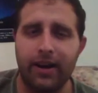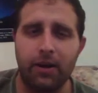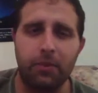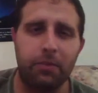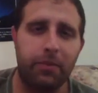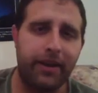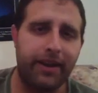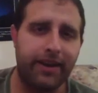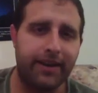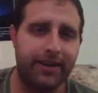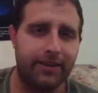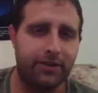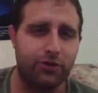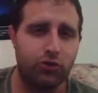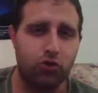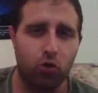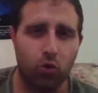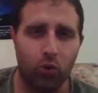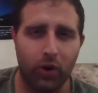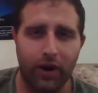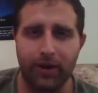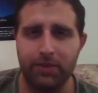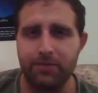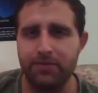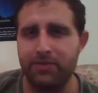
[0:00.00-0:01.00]
of been
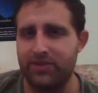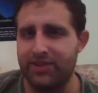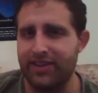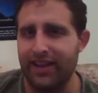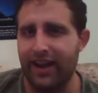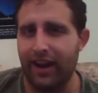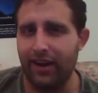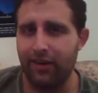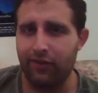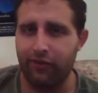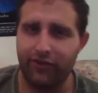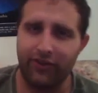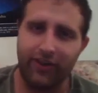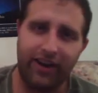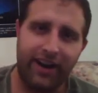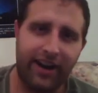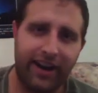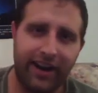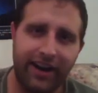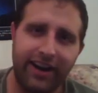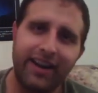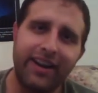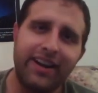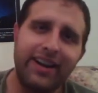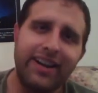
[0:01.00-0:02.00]
grim sci-fi.